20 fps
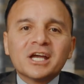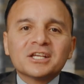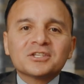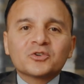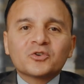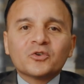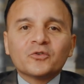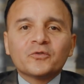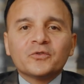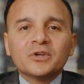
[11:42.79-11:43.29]

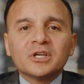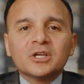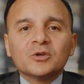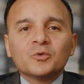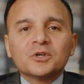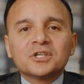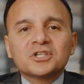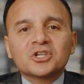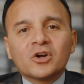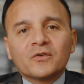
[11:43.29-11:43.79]
escrow fee,
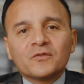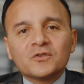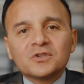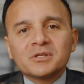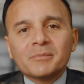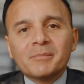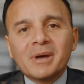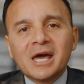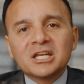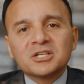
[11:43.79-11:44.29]
which covers
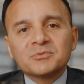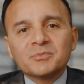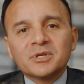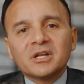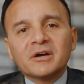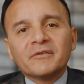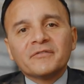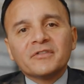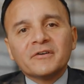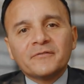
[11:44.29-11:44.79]
the management
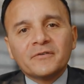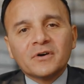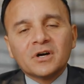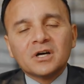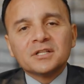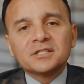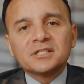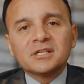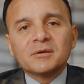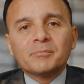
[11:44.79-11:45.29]
of the
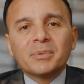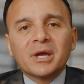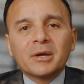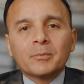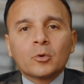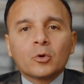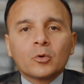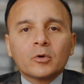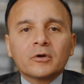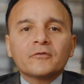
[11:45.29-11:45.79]
funds and
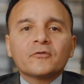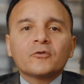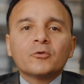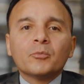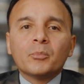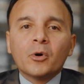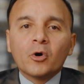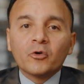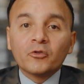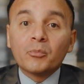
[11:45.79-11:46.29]
paperwork for
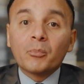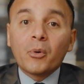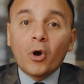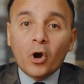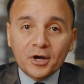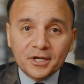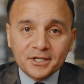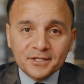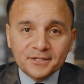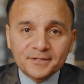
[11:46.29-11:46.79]
both
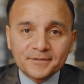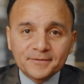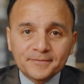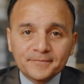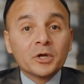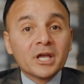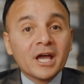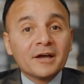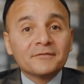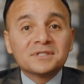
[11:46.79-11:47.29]
parties.
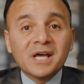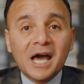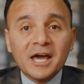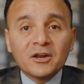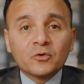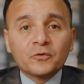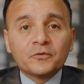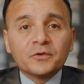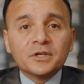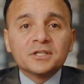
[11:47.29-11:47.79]
We have
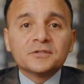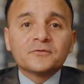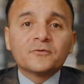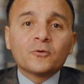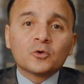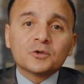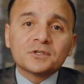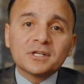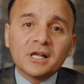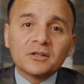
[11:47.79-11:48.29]
title fees.
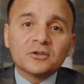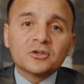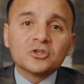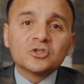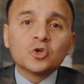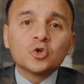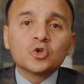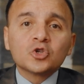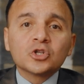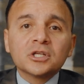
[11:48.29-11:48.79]
For sellers,
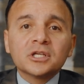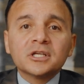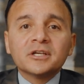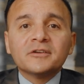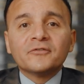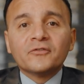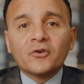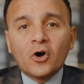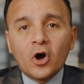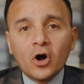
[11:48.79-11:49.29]
usually
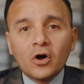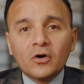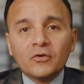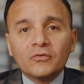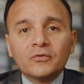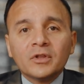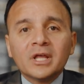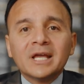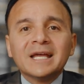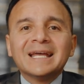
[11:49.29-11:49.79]

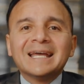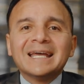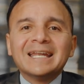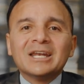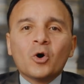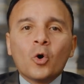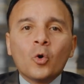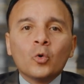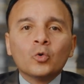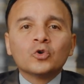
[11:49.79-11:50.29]
involve an
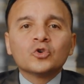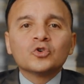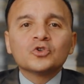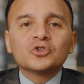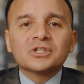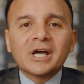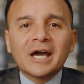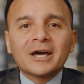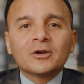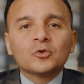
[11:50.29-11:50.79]
owner's
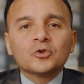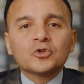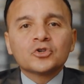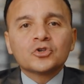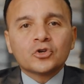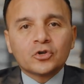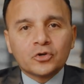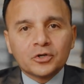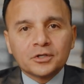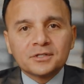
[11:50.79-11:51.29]
title
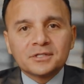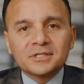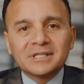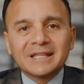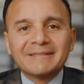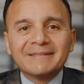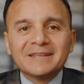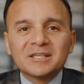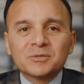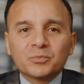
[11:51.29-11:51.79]
insurance,
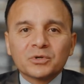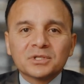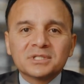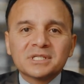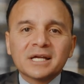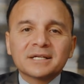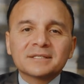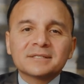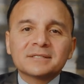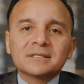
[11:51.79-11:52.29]
and this
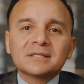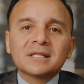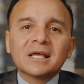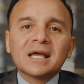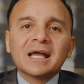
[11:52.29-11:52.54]
protects